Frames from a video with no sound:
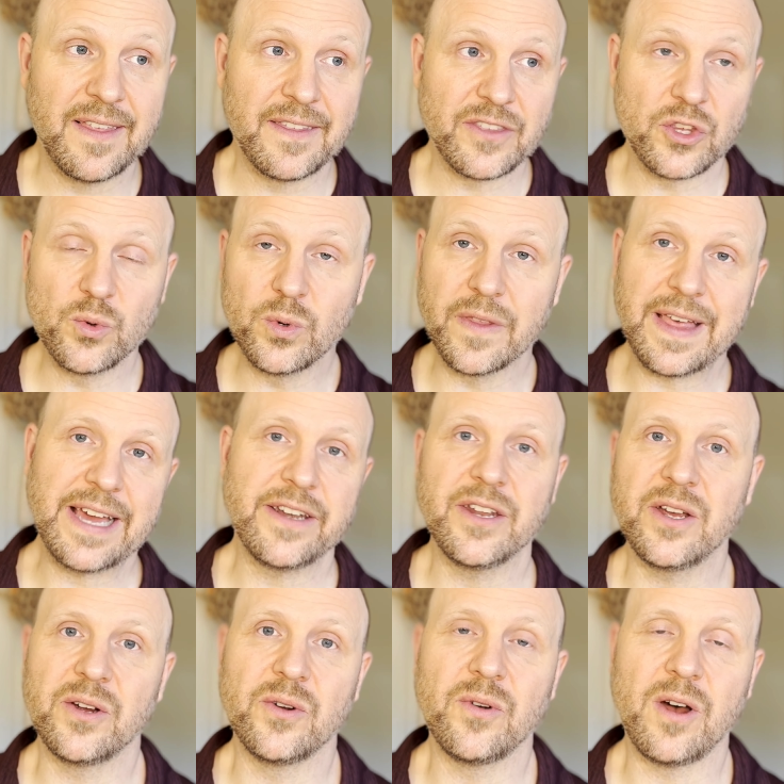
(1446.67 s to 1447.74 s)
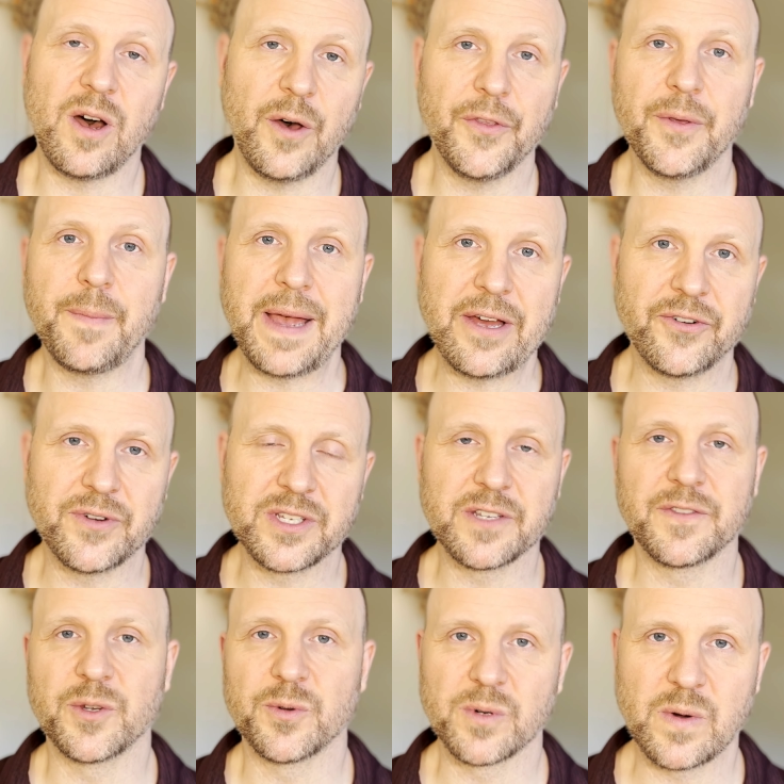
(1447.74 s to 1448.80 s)
You will not know all the boundaries of
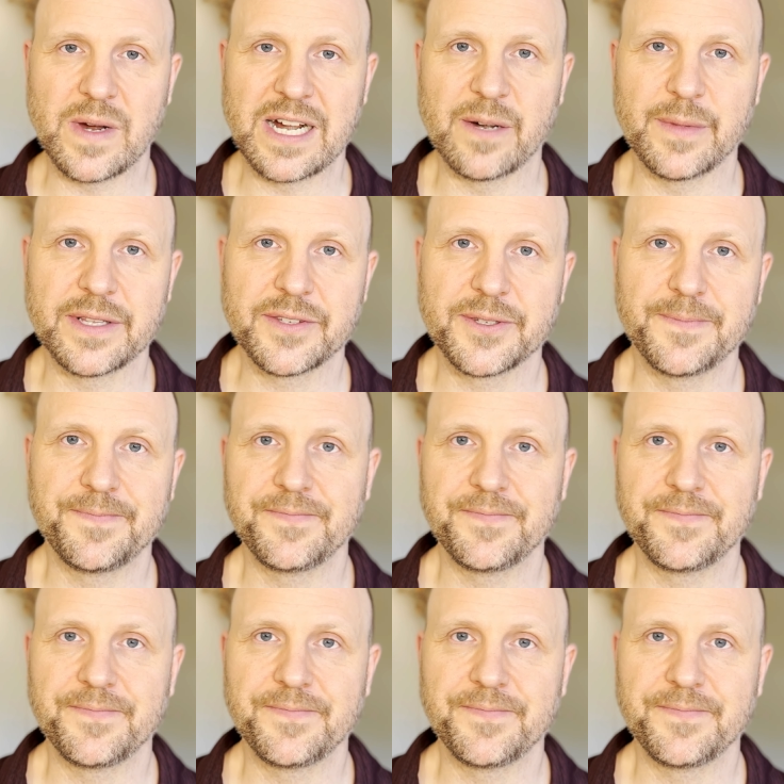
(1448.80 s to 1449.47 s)
the requirements.